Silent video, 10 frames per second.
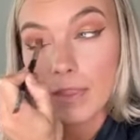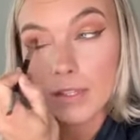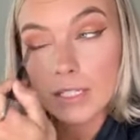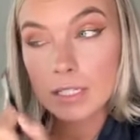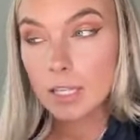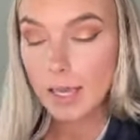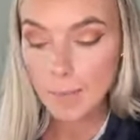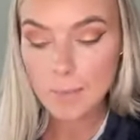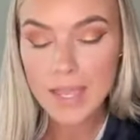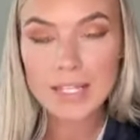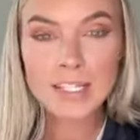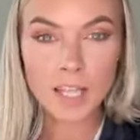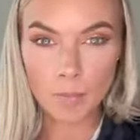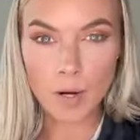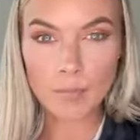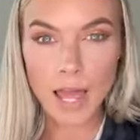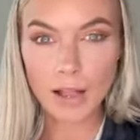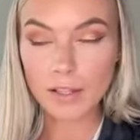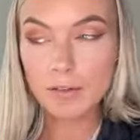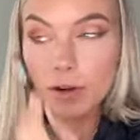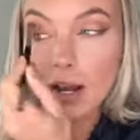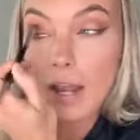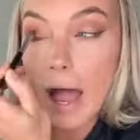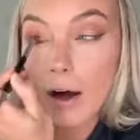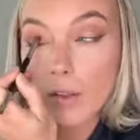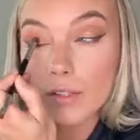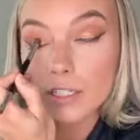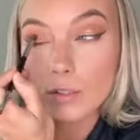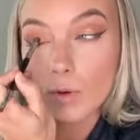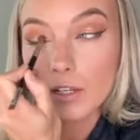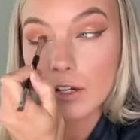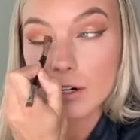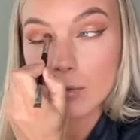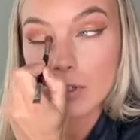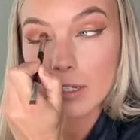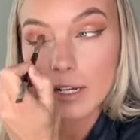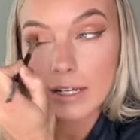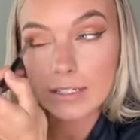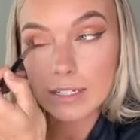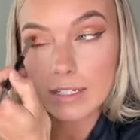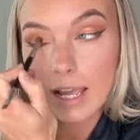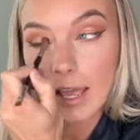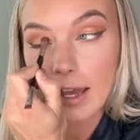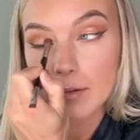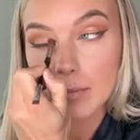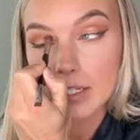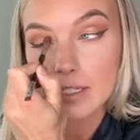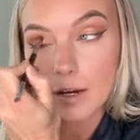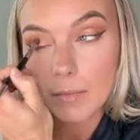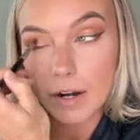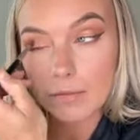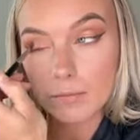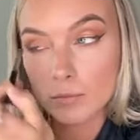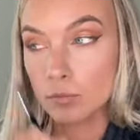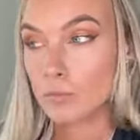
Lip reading: This is like midsummer palette right now. This is when you're really nice and tan, midsummer.